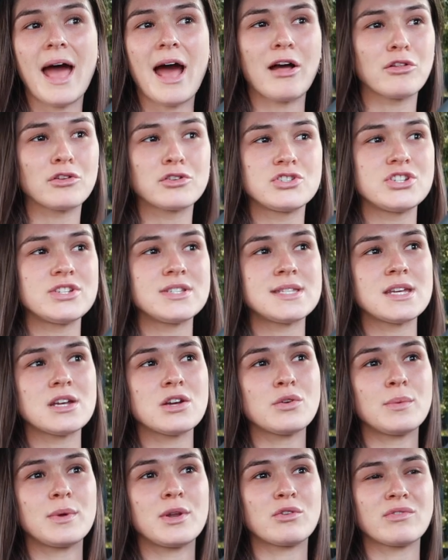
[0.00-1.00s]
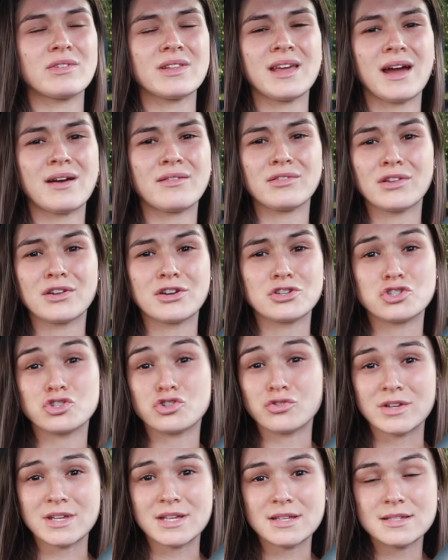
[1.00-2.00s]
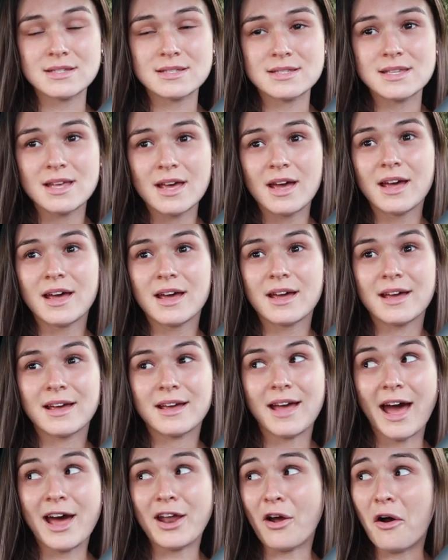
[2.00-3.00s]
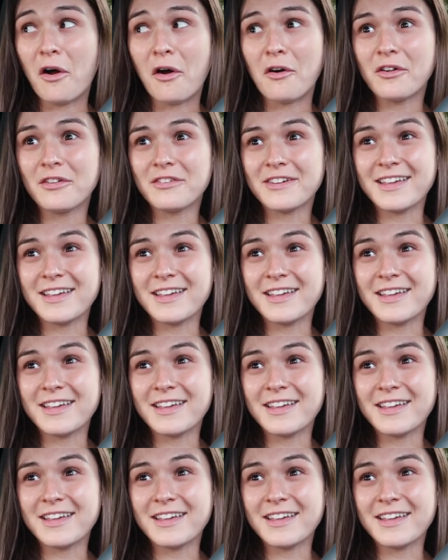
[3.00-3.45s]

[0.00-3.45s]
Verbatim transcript: allergies here. We don't really have a lot of trees at all